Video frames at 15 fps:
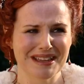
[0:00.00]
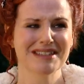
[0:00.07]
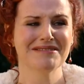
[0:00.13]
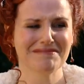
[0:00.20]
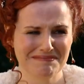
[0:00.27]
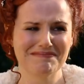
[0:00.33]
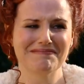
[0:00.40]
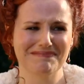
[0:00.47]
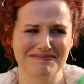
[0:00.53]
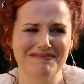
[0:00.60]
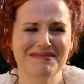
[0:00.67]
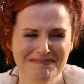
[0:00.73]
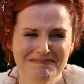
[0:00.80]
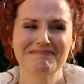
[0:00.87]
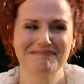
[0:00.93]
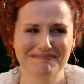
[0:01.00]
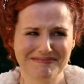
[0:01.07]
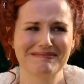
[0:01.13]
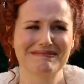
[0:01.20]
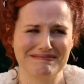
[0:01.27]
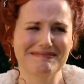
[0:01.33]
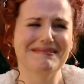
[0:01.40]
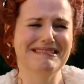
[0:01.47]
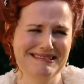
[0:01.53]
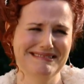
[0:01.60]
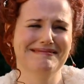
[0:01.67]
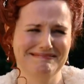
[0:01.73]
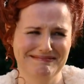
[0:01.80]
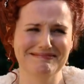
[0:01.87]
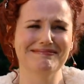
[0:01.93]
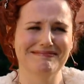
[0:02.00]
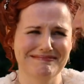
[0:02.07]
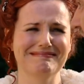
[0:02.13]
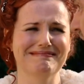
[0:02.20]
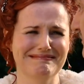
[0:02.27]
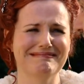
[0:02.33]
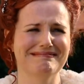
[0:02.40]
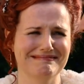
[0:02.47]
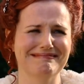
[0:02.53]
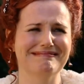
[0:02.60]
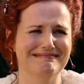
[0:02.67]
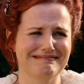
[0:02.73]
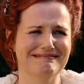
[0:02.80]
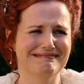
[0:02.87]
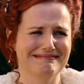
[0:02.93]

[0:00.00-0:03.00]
it's going to be the wedding of a lifetime to back out now.